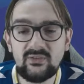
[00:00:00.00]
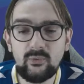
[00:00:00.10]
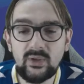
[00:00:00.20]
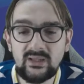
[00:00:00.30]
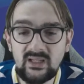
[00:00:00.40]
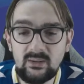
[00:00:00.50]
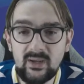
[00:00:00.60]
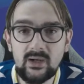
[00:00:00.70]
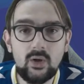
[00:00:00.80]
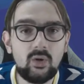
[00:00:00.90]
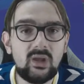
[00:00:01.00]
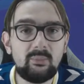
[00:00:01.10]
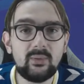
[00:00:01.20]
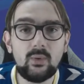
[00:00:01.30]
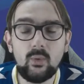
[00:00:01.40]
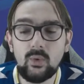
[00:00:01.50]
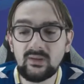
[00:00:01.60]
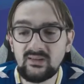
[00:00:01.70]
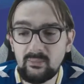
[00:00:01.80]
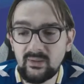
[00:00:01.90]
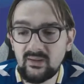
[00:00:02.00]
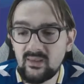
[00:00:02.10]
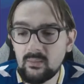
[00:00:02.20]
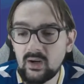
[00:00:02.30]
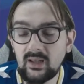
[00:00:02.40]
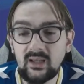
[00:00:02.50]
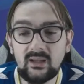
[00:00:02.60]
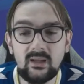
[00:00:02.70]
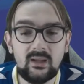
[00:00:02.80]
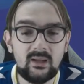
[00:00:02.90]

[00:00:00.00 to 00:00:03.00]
If we need a better goalkeeper, we'll dip into the market.